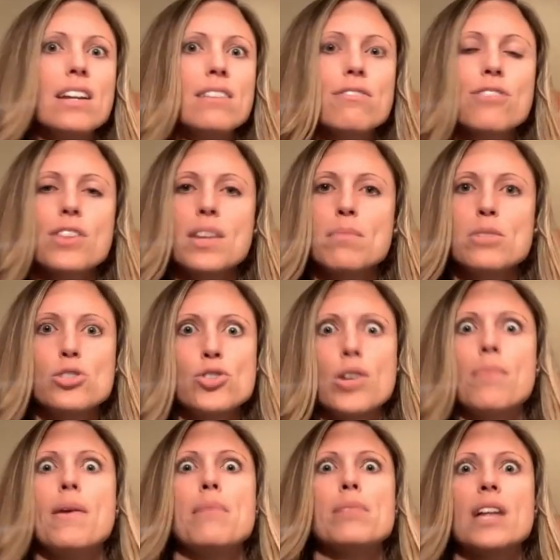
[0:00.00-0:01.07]
for them to draw
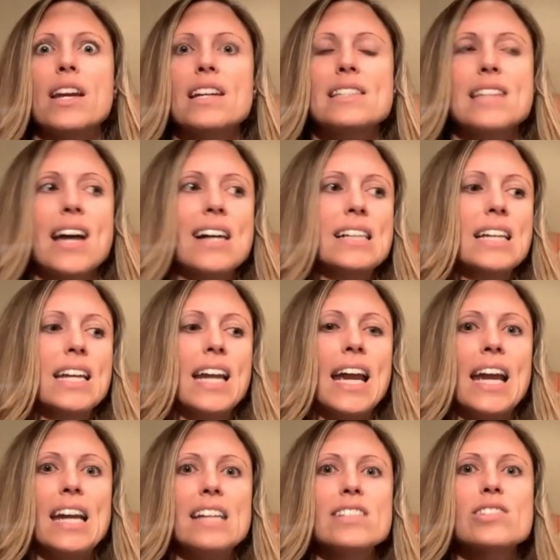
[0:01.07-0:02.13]
my blood exactly at
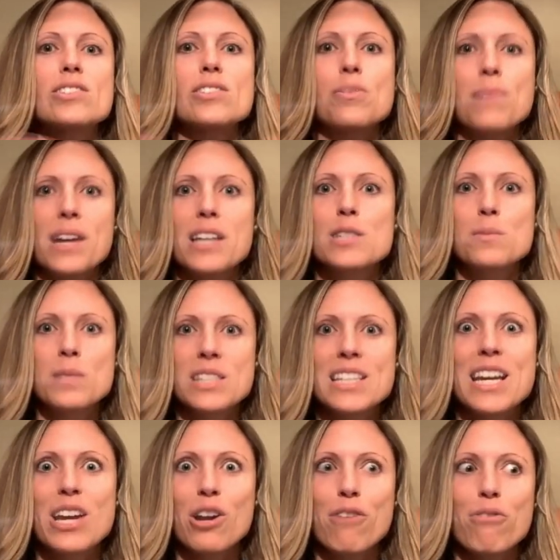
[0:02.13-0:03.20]
8. So my husband's
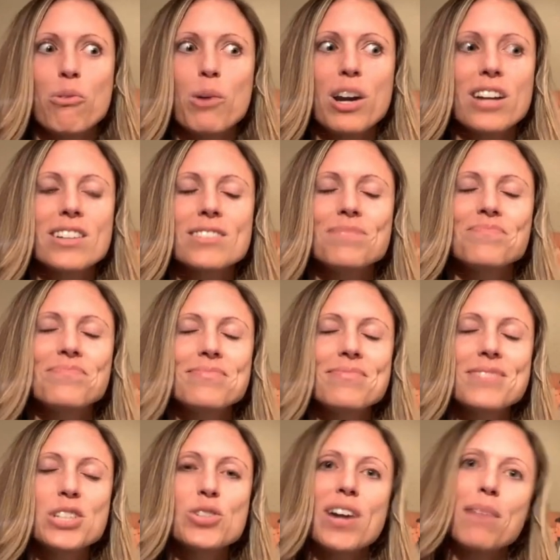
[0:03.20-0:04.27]
taking off of work
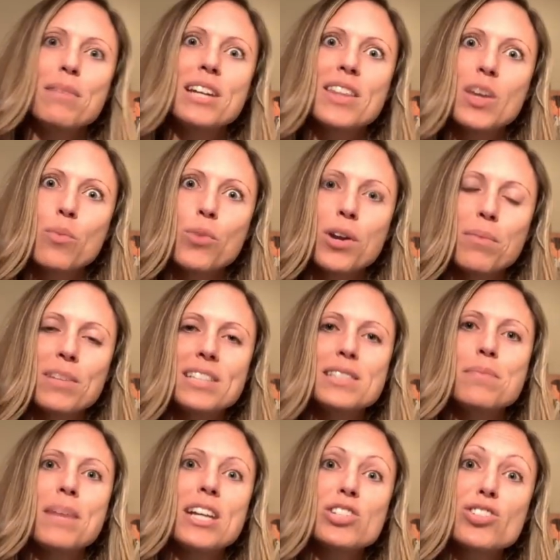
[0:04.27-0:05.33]
to drive me to the appointment to
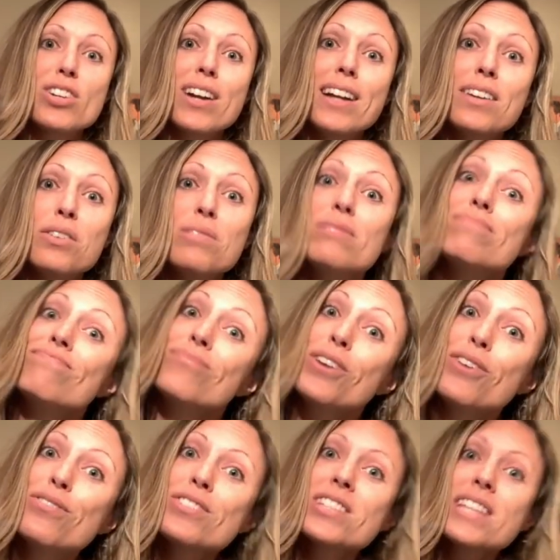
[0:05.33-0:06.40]
make sure I don't
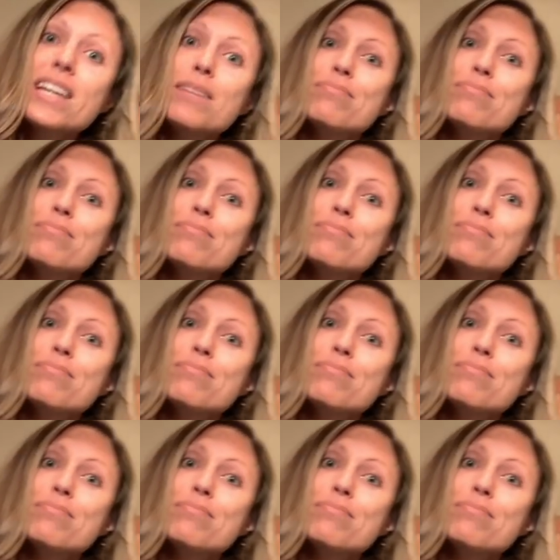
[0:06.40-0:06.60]
oversleep.